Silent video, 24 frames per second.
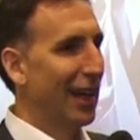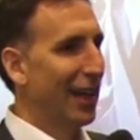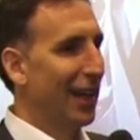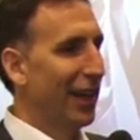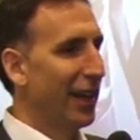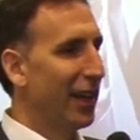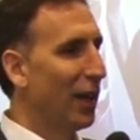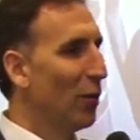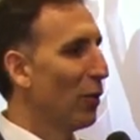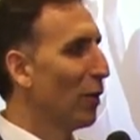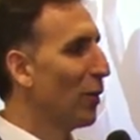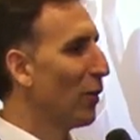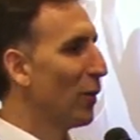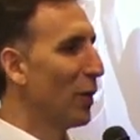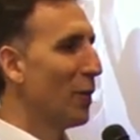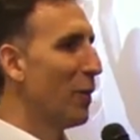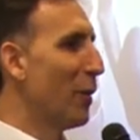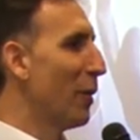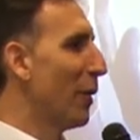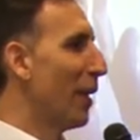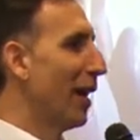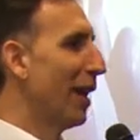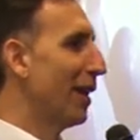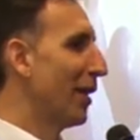he won't
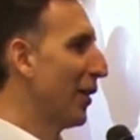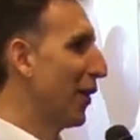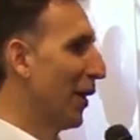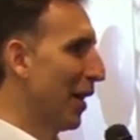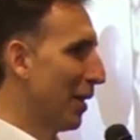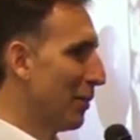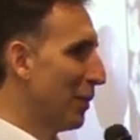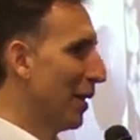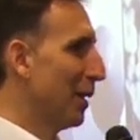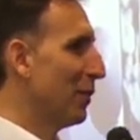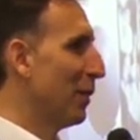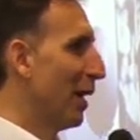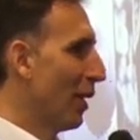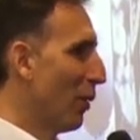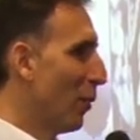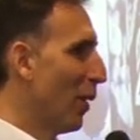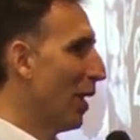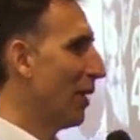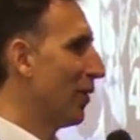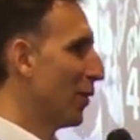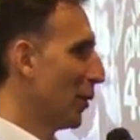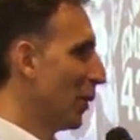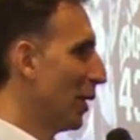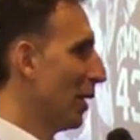remember anything, but my
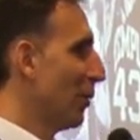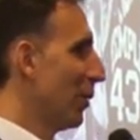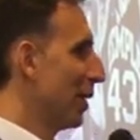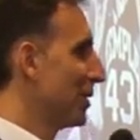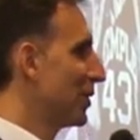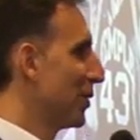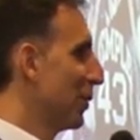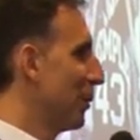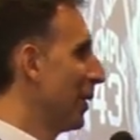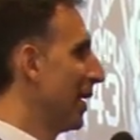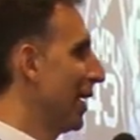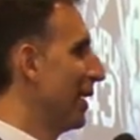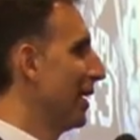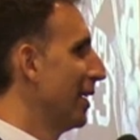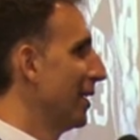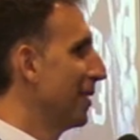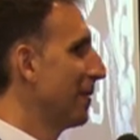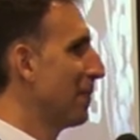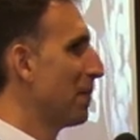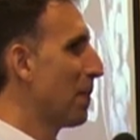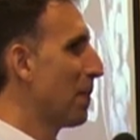wife really wants to be here.